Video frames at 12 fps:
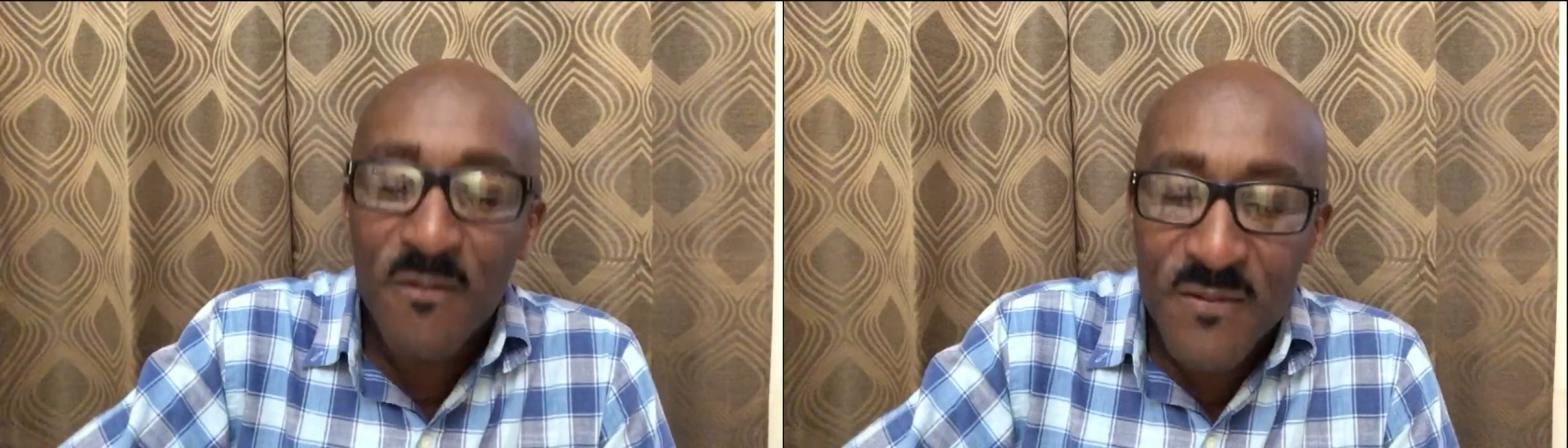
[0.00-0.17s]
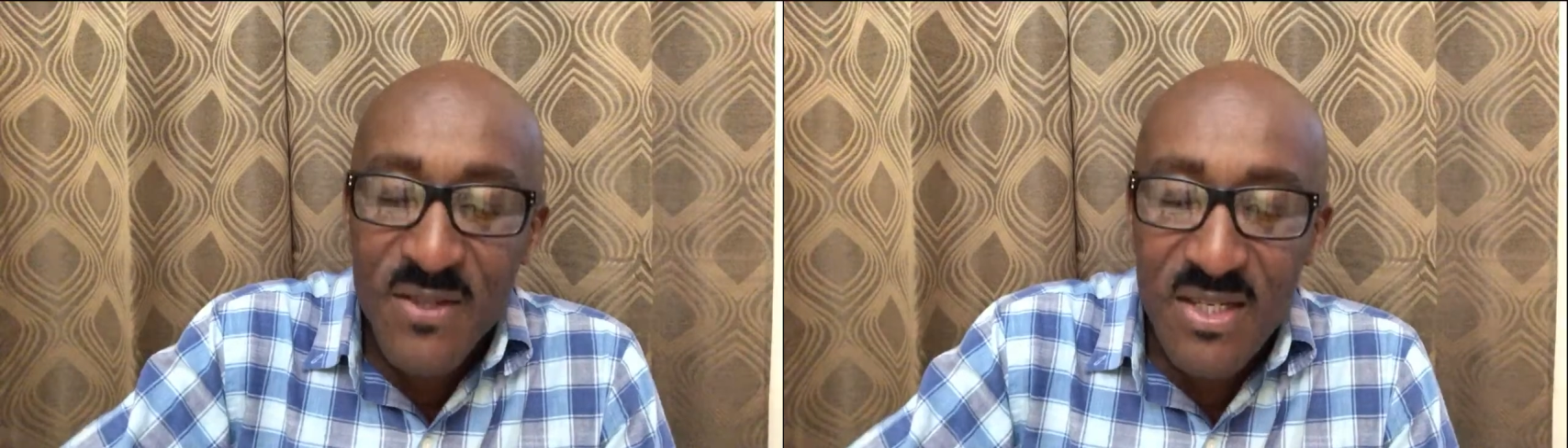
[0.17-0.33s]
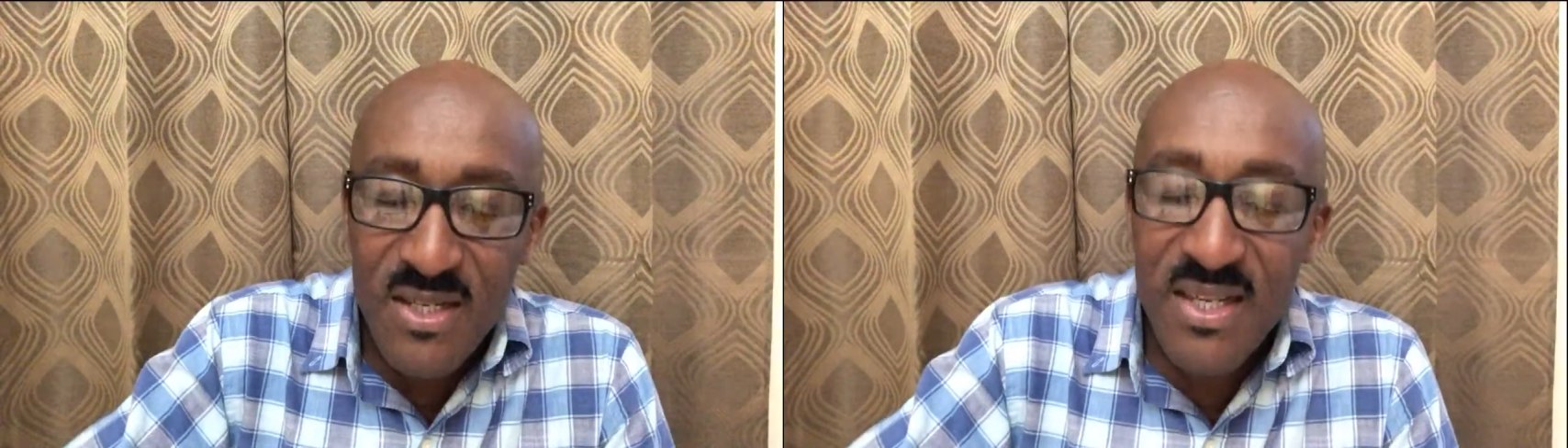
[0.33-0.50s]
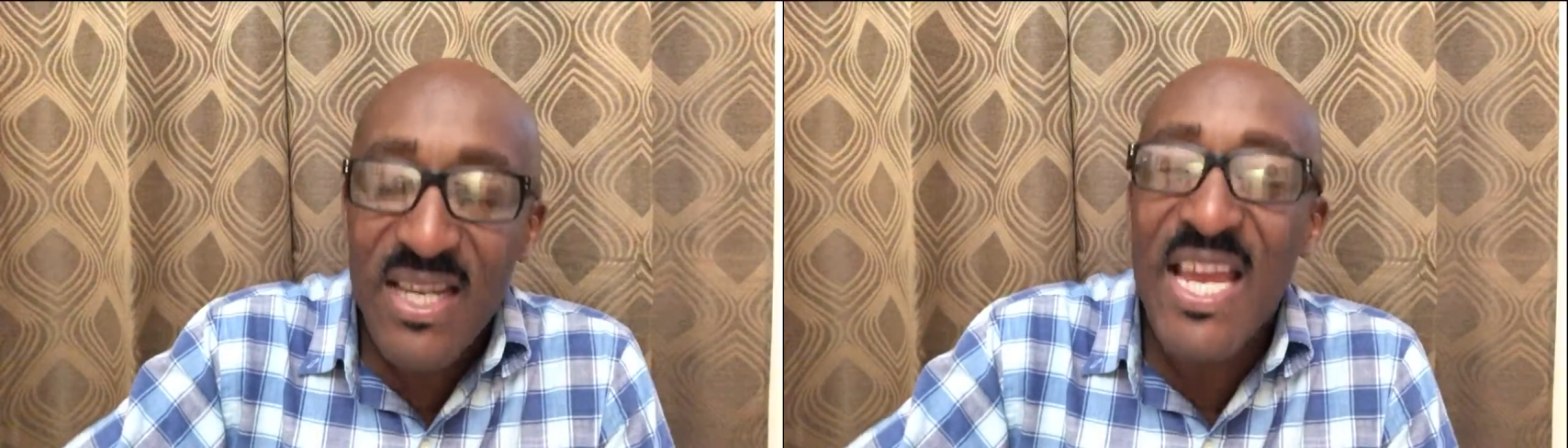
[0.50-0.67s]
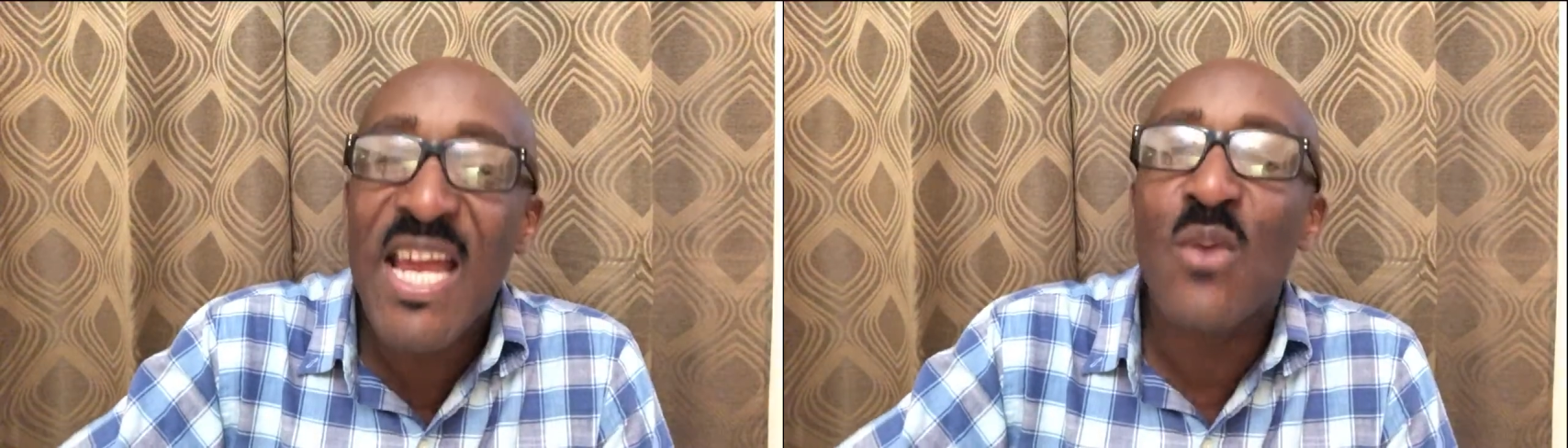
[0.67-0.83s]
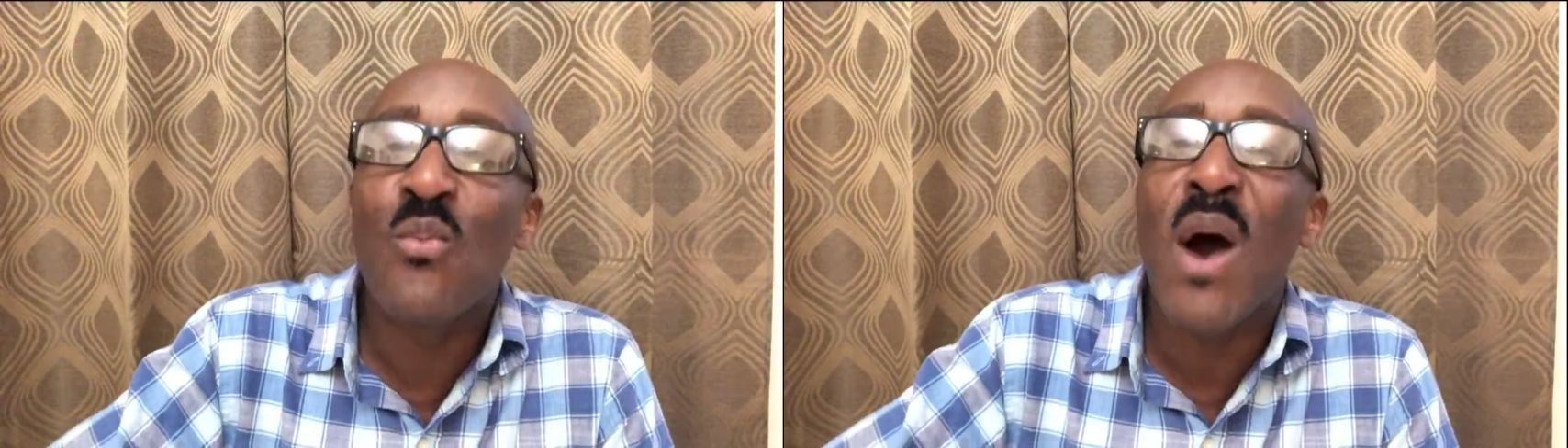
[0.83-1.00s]
in
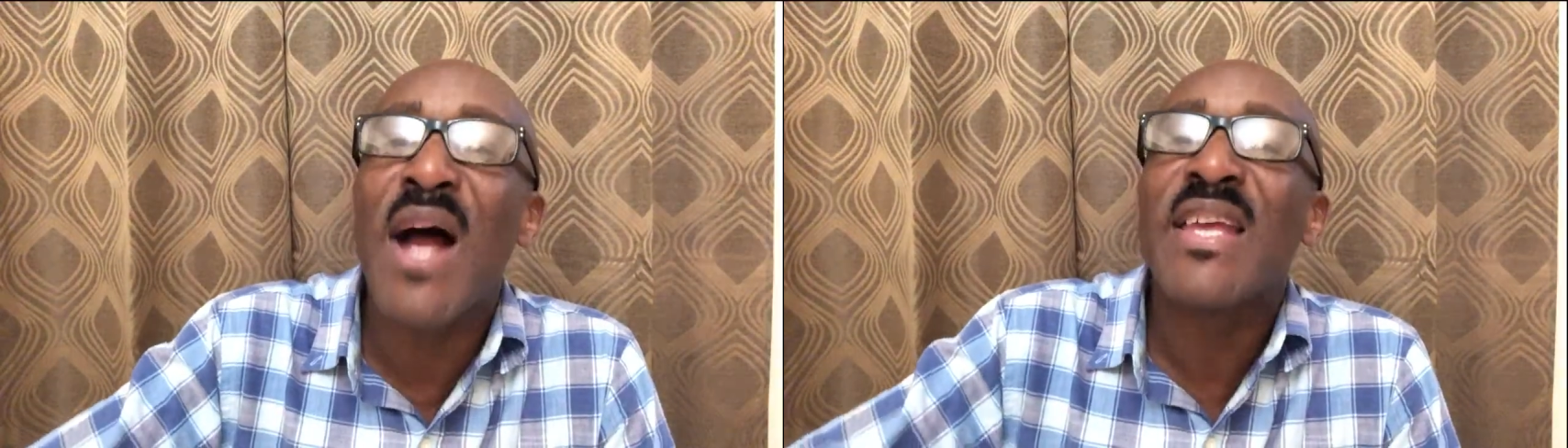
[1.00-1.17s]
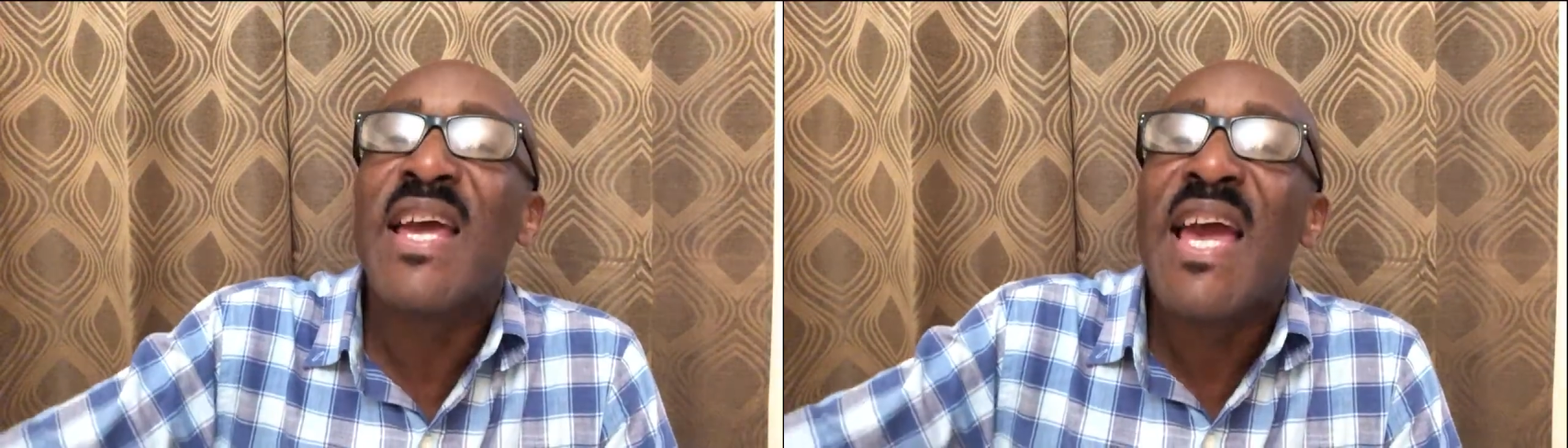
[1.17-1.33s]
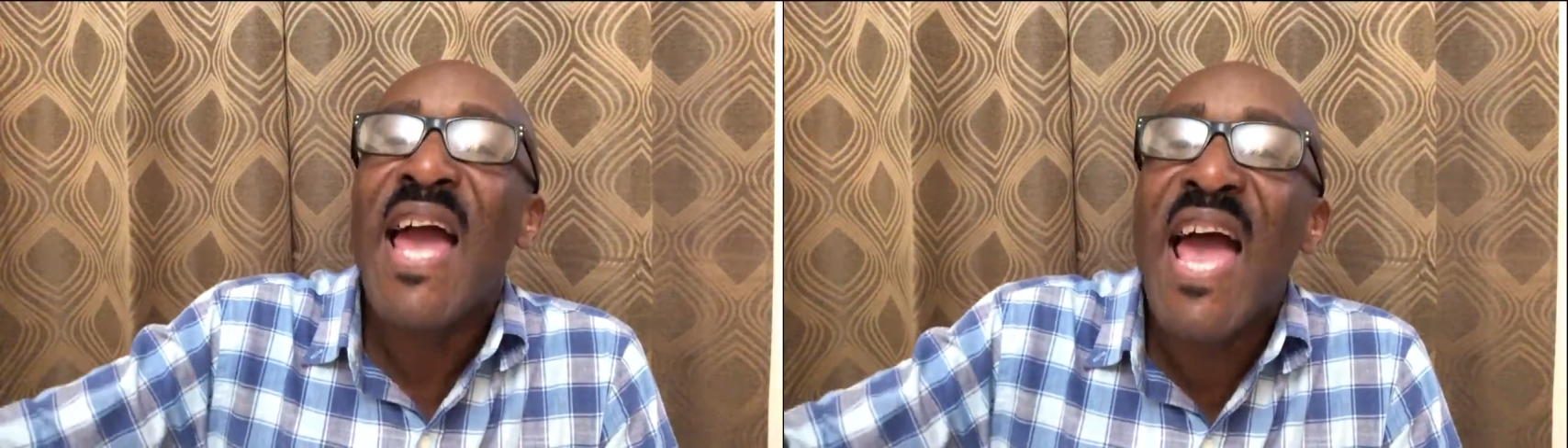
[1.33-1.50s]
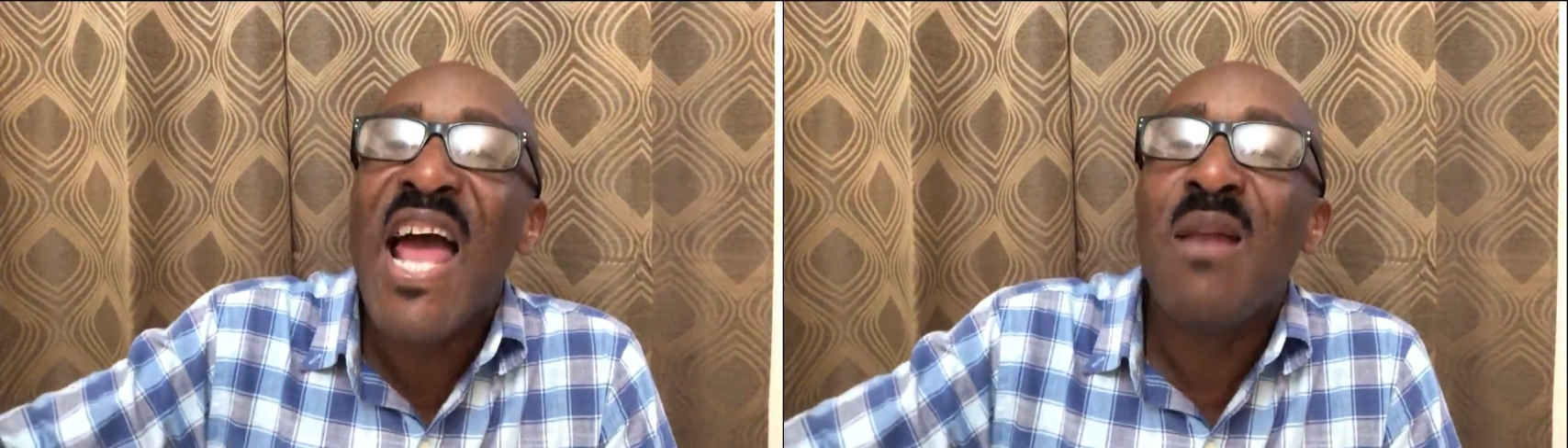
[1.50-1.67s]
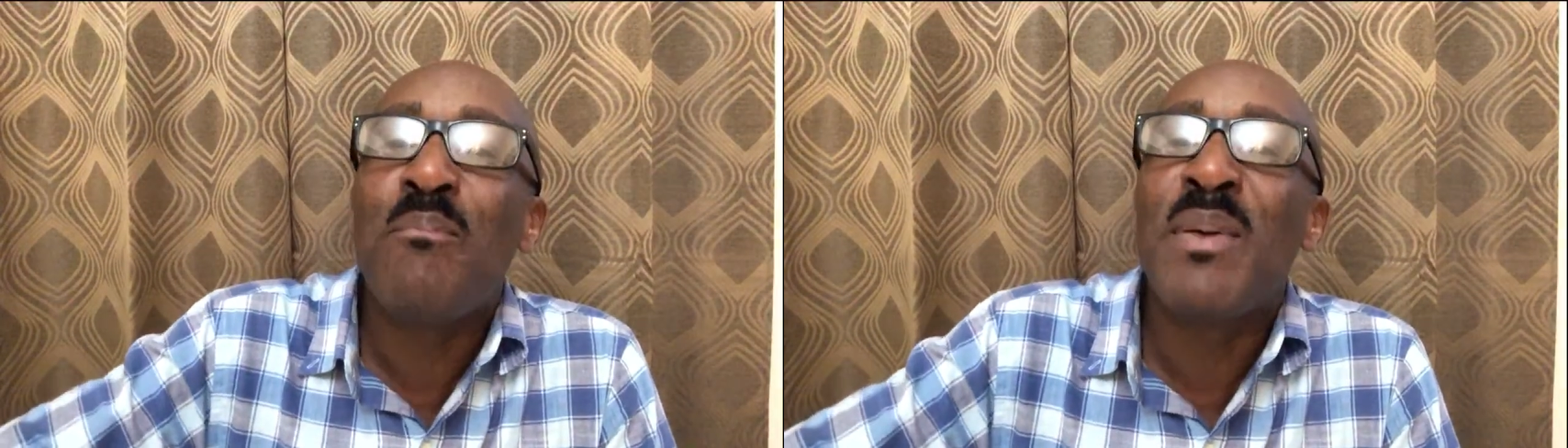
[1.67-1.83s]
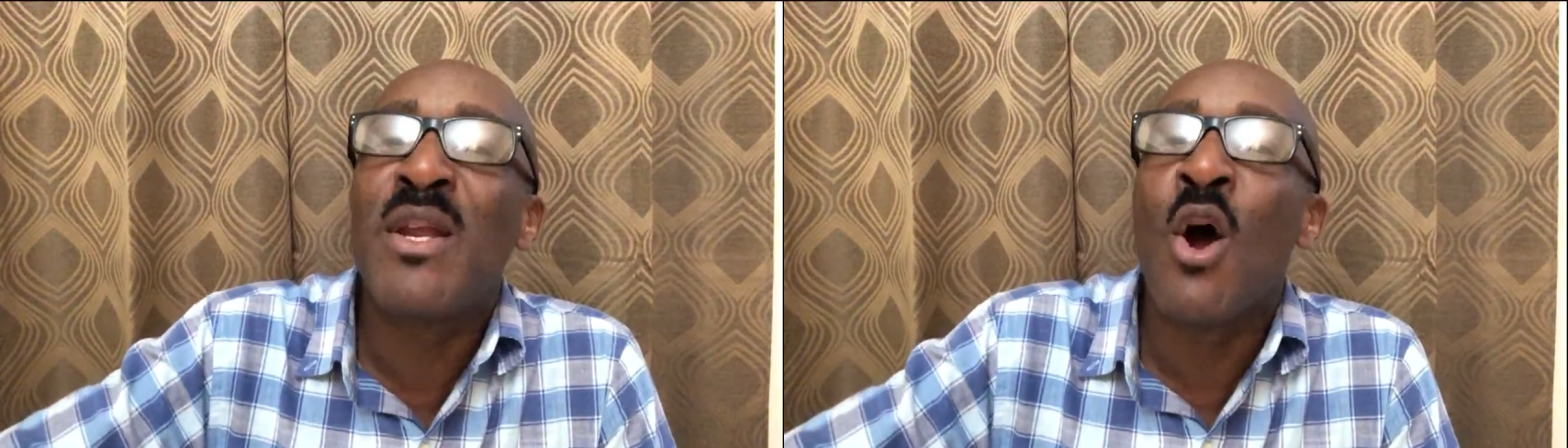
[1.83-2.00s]
whatever way they
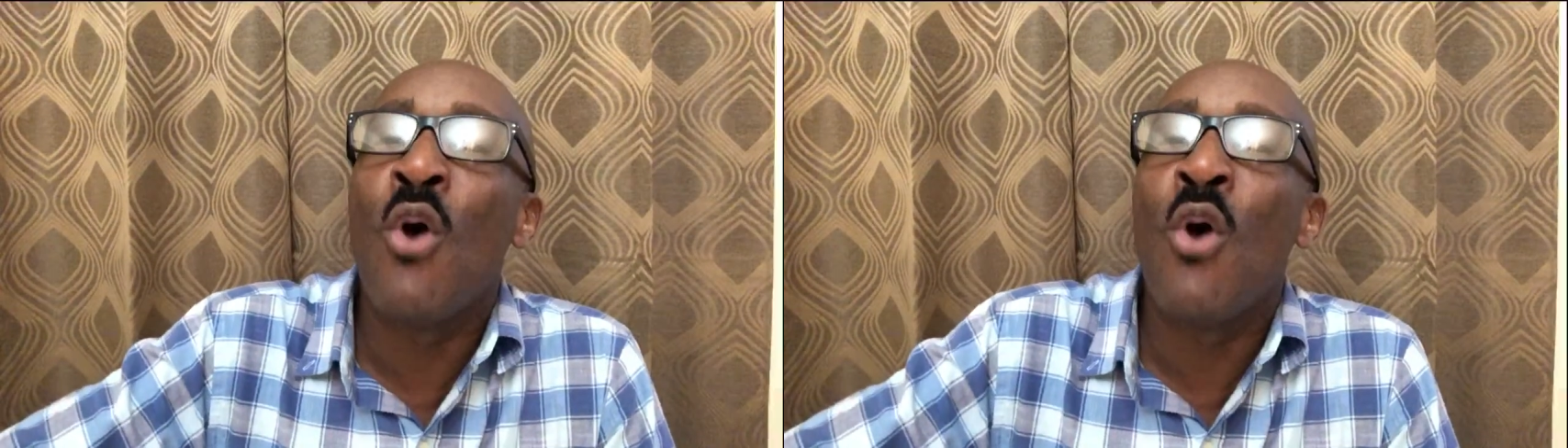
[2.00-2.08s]
can.